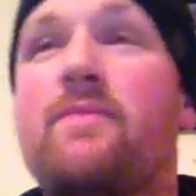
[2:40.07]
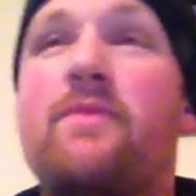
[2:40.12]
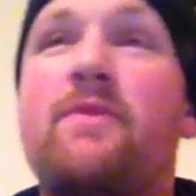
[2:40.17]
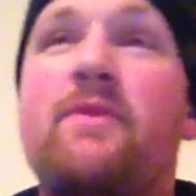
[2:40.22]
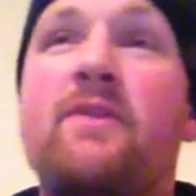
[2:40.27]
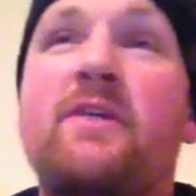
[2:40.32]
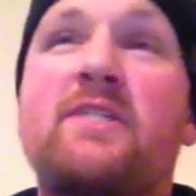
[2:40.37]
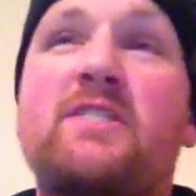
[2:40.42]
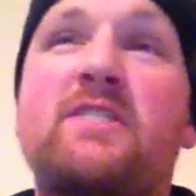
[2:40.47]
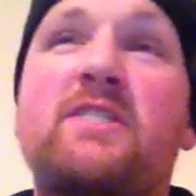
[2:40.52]

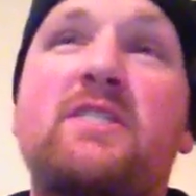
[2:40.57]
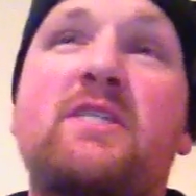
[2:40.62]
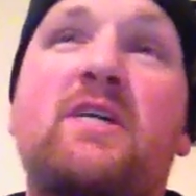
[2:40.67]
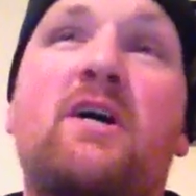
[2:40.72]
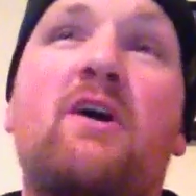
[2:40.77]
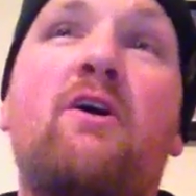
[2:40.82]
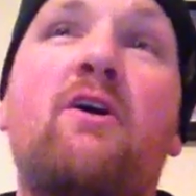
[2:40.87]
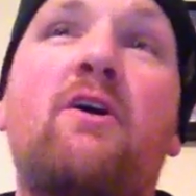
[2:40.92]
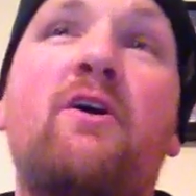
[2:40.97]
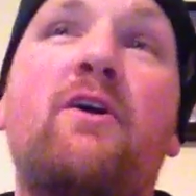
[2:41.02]
this
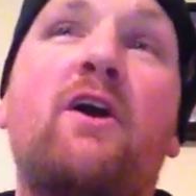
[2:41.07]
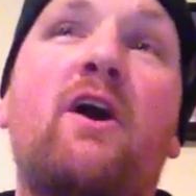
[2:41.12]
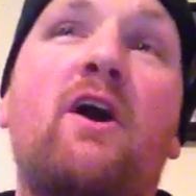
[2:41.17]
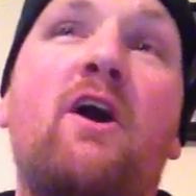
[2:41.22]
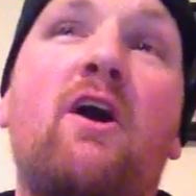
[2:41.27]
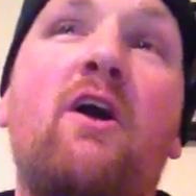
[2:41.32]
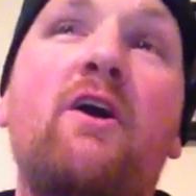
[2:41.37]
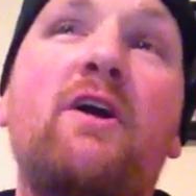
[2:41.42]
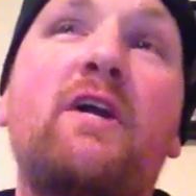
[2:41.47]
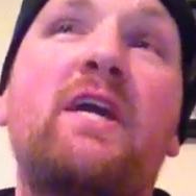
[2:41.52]
car
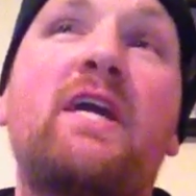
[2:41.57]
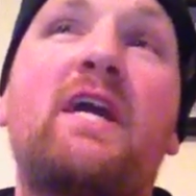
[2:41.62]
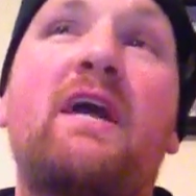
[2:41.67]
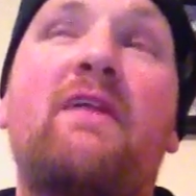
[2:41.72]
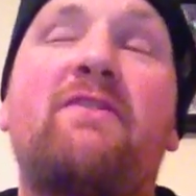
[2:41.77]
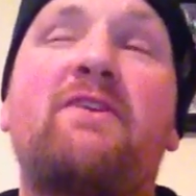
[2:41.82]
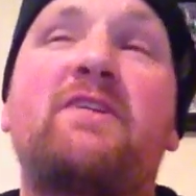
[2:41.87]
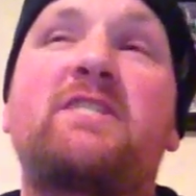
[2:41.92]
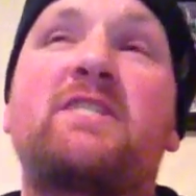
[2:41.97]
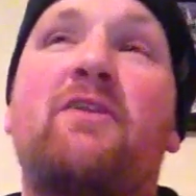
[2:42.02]
honking
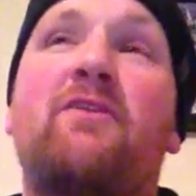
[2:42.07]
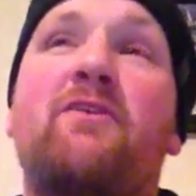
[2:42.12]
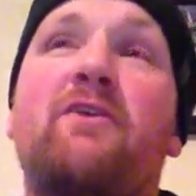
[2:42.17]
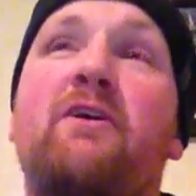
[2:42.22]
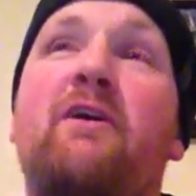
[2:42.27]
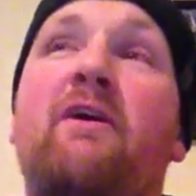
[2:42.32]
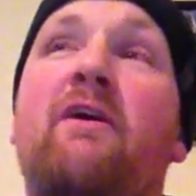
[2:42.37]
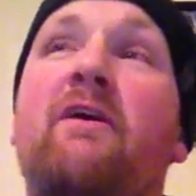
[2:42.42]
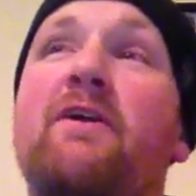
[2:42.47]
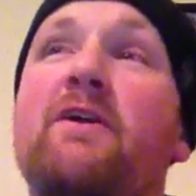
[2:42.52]
at this other
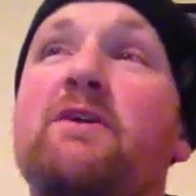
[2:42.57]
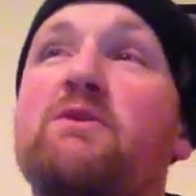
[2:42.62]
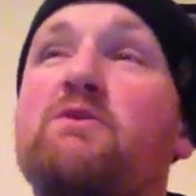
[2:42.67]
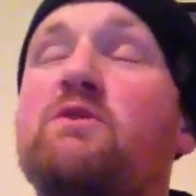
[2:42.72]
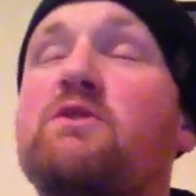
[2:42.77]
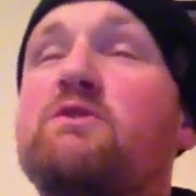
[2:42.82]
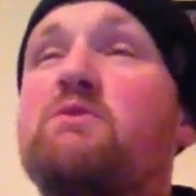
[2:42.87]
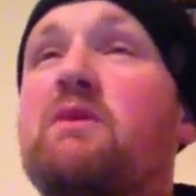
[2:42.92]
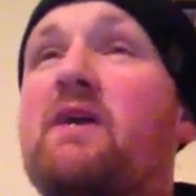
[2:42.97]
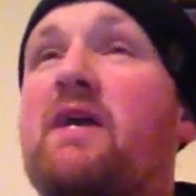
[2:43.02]
car, and
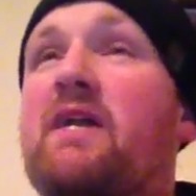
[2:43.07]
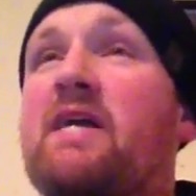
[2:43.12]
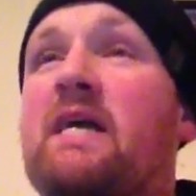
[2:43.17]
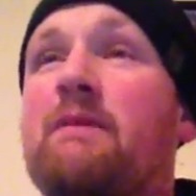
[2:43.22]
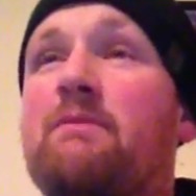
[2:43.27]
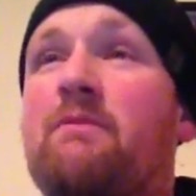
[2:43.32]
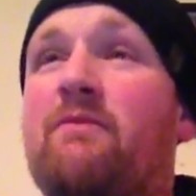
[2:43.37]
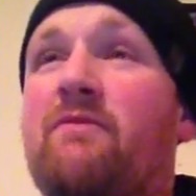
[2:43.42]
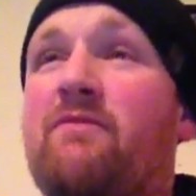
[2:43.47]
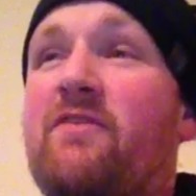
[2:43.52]
once we got a
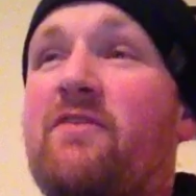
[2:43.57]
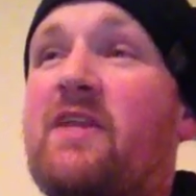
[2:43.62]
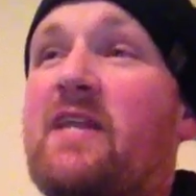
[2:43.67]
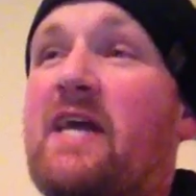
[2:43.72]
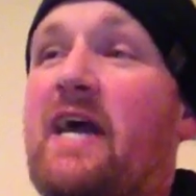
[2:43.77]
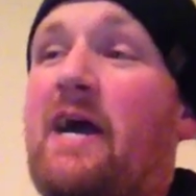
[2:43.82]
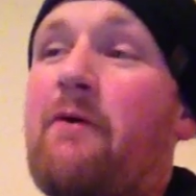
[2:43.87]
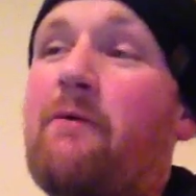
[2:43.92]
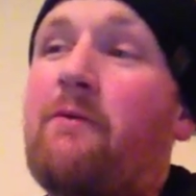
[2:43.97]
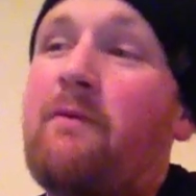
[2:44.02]
couple feet
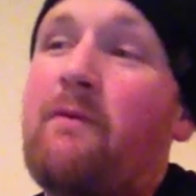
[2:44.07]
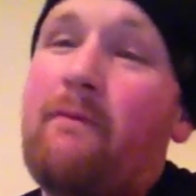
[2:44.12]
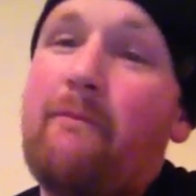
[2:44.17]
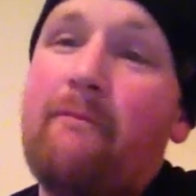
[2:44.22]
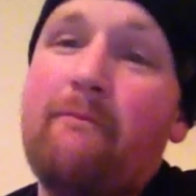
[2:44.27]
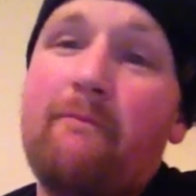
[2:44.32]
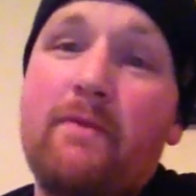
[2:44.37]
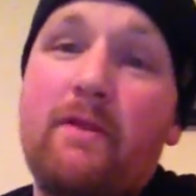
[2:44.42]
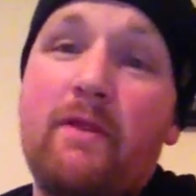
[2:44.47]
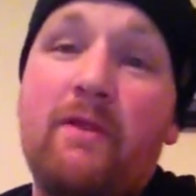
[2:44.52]
out,
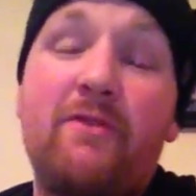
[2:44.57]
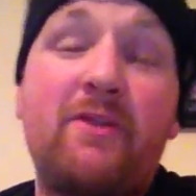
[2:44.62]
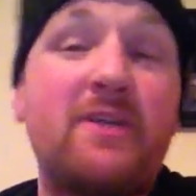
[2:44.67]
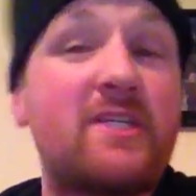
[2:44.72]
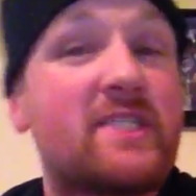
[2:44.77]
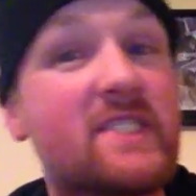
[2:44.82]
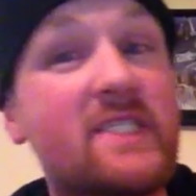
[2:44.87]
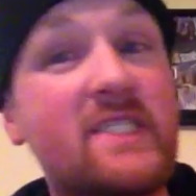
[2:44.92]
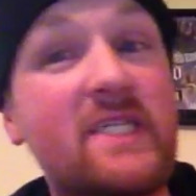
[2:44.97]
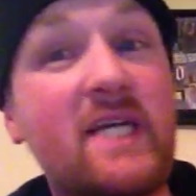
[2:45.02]

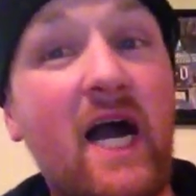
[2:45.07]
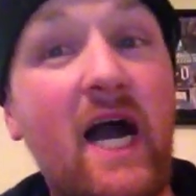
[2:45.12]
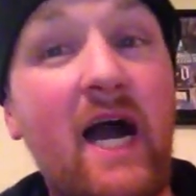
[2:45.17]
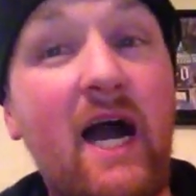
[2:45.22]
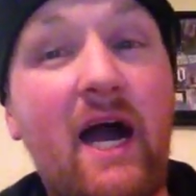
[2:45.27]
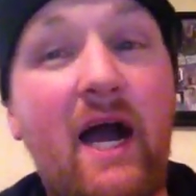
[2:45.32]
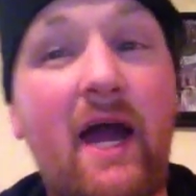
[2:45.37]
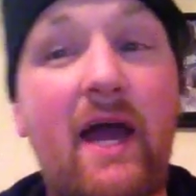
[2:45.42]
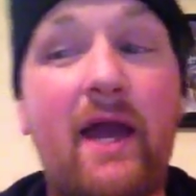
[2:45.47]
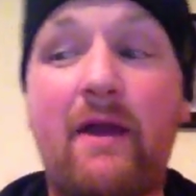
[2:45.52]
this
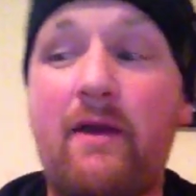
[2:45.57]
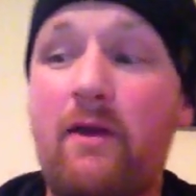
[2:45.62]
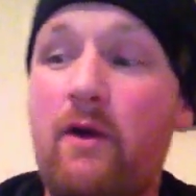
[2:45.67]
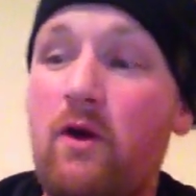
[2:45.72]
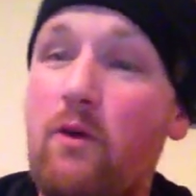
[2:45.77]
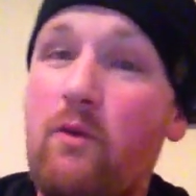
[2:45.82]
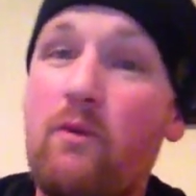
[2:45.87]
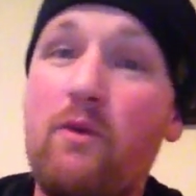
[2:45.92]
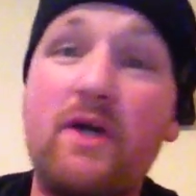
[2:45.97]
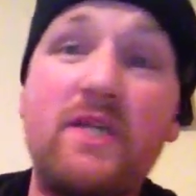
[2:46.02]
guy
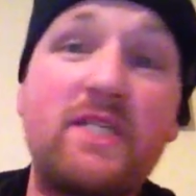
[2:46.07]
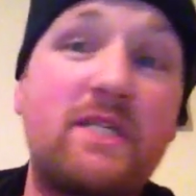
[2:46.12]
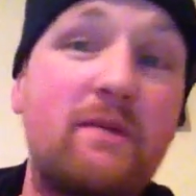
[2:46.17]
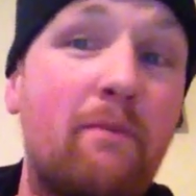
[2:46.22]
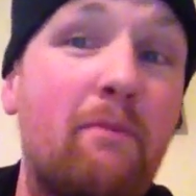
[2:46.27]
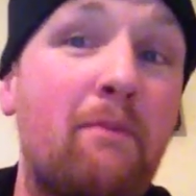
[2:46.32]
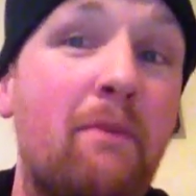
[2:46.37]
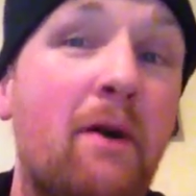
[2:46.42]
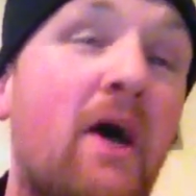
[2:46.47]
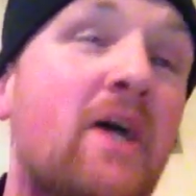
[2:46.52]
was
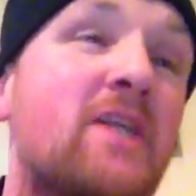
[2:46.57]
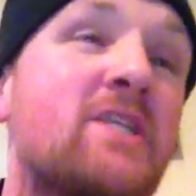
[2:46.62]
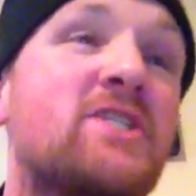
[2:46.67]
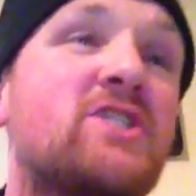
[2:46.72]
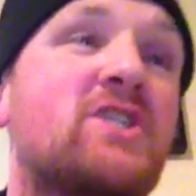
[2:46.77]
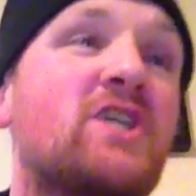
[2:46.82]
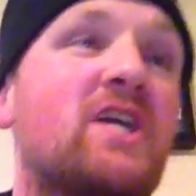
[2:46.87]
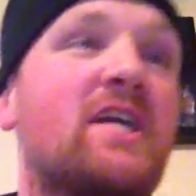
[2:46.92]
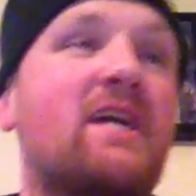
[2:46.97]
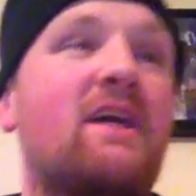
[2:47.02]

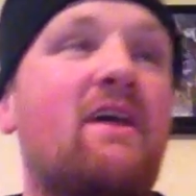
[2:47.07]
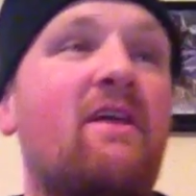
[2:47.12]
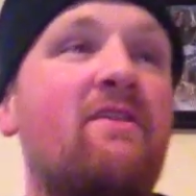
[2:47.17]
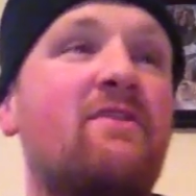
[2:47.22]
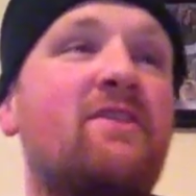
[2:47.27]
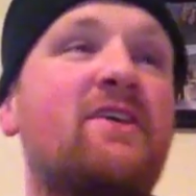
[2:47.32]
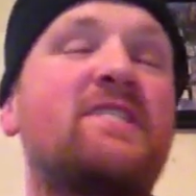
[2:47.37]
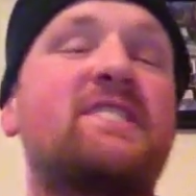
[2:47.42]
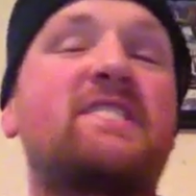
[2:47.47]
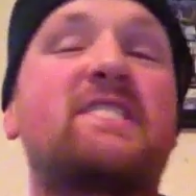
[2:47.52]
punching
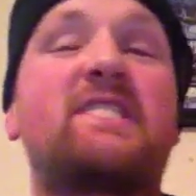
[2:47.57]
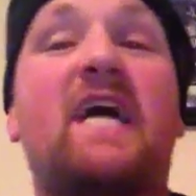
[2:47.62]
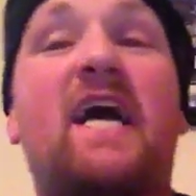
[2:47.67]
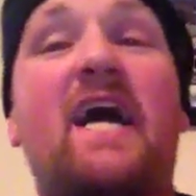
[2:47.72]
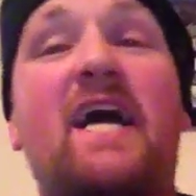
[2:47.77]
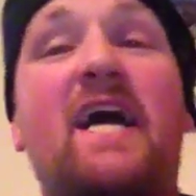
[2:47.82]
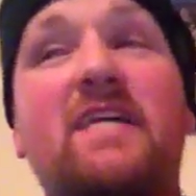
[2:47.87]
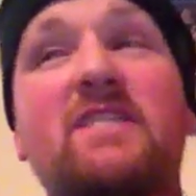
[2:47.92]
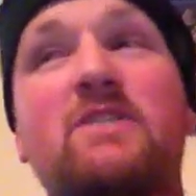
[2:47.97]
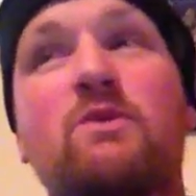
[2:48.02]
this
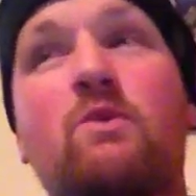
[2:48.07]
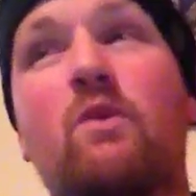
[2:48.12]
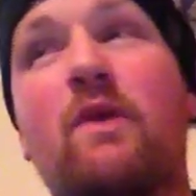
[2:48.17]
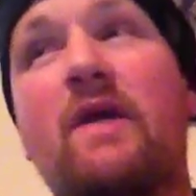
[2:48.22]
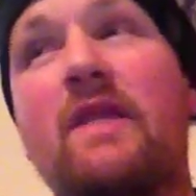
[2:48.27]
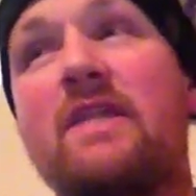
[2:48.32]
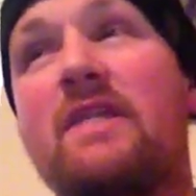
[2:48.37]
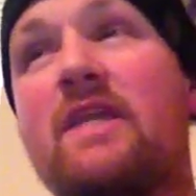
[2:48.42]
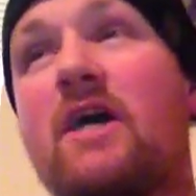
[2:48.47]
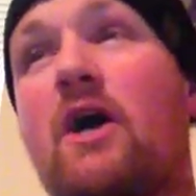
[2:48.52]
guy's
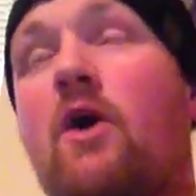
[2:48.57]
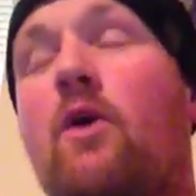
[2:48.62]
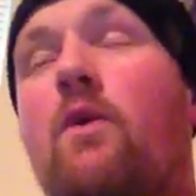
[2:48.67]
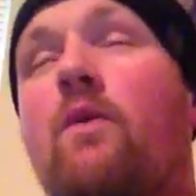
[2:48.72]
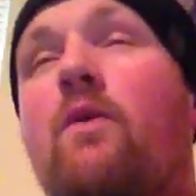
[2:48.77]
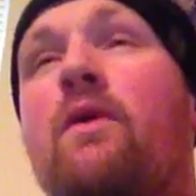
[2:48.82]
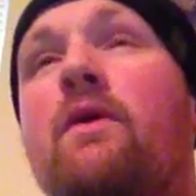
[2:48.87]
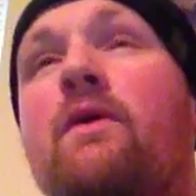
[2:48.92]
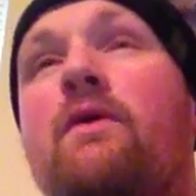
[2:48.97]
window,